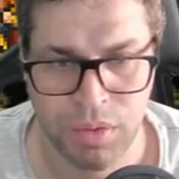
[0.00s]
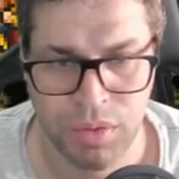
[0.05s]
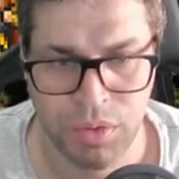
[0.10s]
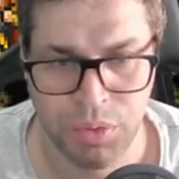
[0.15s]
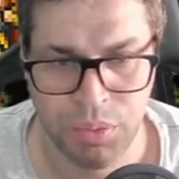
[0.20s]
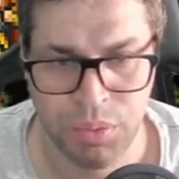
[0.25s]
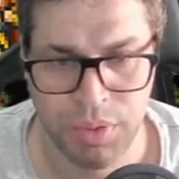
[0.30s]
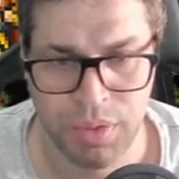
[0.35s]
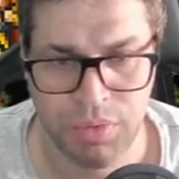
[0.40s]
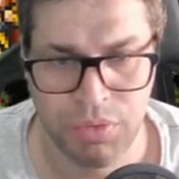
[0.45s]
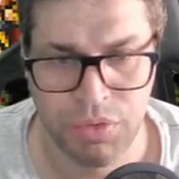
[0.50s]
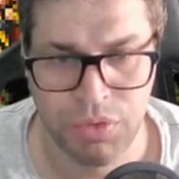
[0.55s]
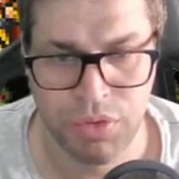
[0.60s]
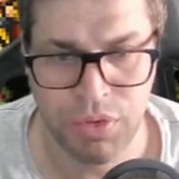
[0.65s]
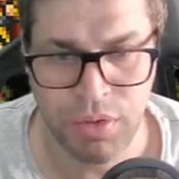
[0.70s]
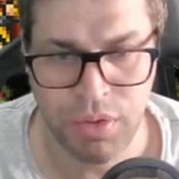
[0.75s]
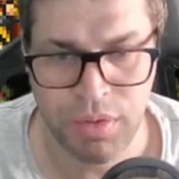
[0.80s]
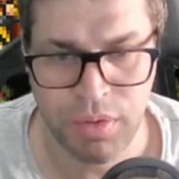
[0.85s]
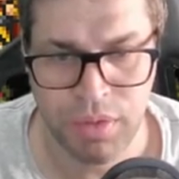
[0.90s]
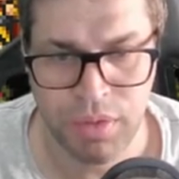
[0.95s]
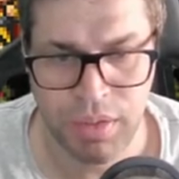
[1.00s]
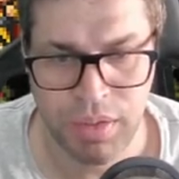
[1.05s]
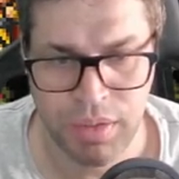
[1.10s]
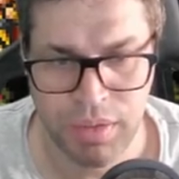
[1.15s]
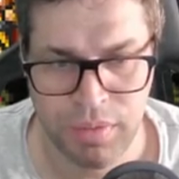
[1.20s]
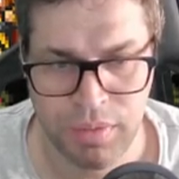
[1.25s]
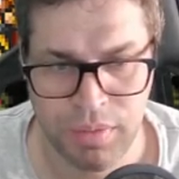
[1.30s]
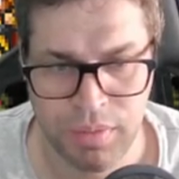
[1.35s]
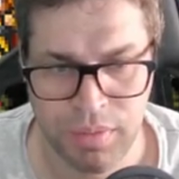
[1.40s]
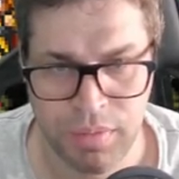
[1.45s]
little Relief Zone,
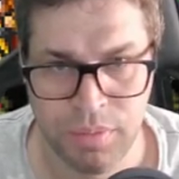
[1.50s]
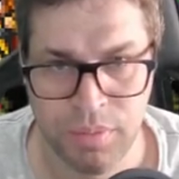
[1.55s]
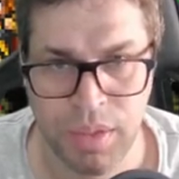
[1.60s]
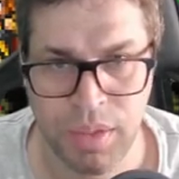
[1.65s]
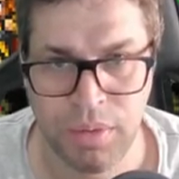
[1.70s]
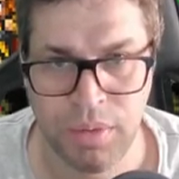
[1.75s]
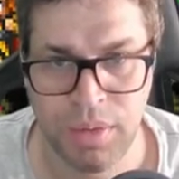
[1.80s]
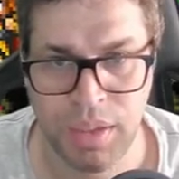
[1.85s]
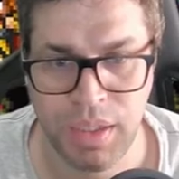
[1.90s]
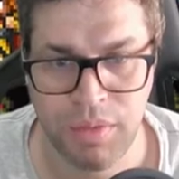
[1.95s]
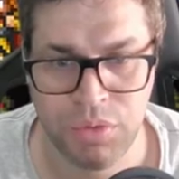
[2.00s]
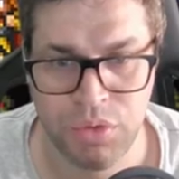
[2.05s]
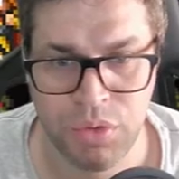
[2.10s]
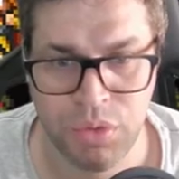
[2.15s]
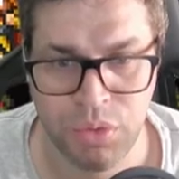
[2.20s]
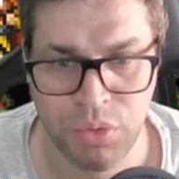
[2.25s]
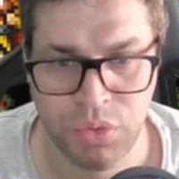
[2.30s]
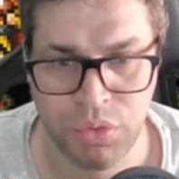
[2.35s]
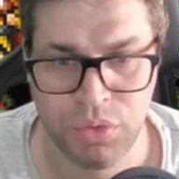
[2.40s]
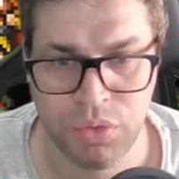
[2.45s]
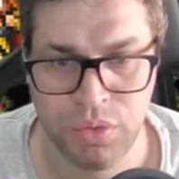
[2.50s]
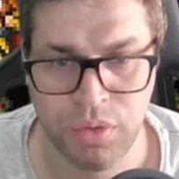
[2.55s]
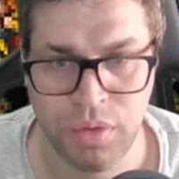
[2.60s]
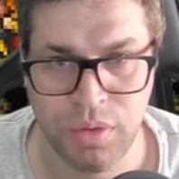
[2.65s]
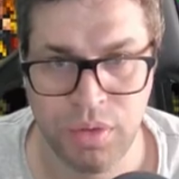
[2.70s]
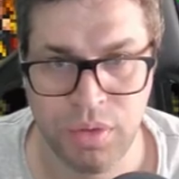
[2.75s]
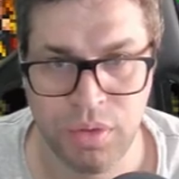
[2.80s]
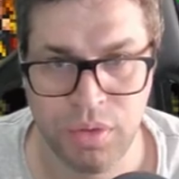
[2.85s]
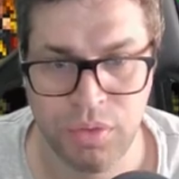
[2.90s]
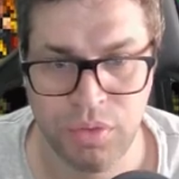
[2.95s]
and, well, I have to use
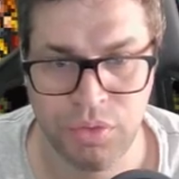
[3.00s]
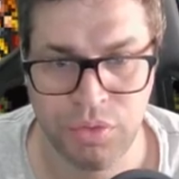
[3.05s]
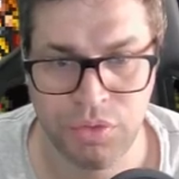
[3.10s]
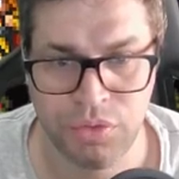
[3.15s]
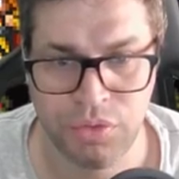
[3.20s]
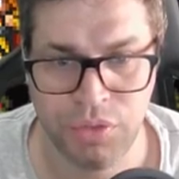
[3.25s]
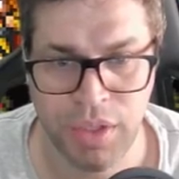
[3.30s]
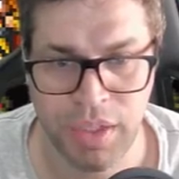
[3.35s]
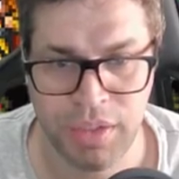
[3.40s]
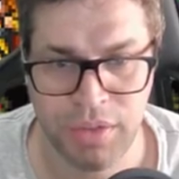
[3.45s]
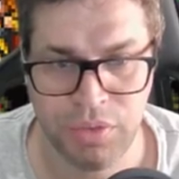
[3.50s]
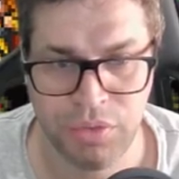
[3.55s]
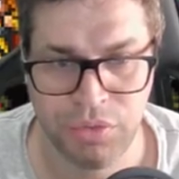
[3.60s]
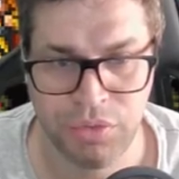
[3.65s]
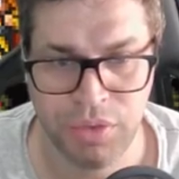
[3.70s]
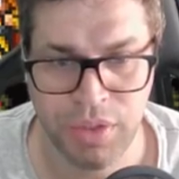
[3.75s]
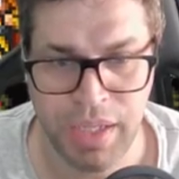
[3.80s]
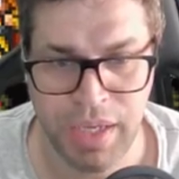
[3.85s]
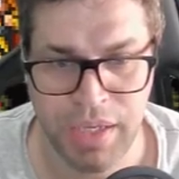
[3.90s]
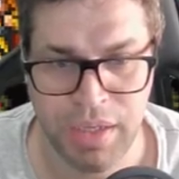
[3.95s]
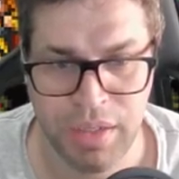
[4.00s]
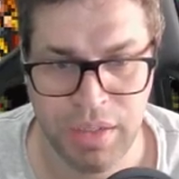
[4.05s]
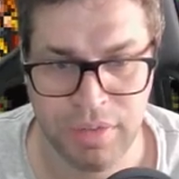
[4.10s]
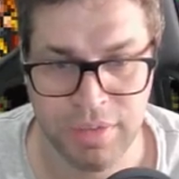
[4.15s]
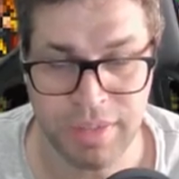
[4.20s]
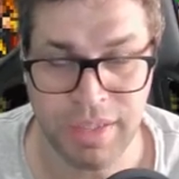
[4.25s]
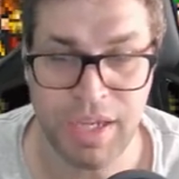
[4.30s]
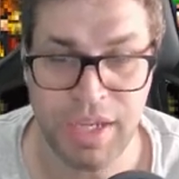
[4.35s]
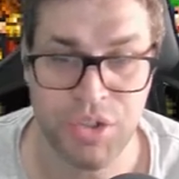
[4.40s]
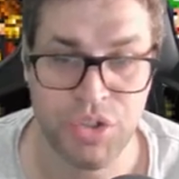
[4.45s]
Valiant
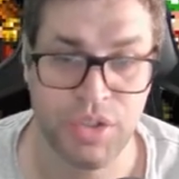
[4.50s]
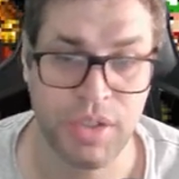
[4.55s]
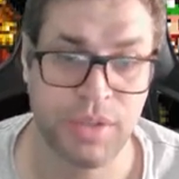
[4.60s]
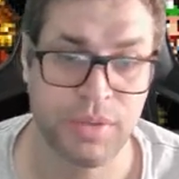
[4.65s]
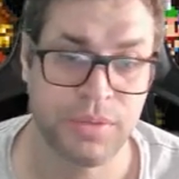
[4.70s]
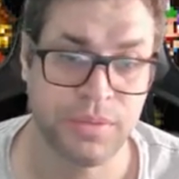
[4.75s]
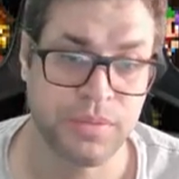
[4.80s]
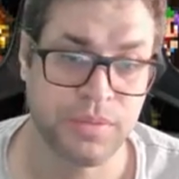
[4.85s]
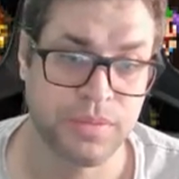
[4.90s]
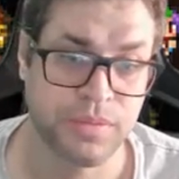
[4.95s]
Slash now.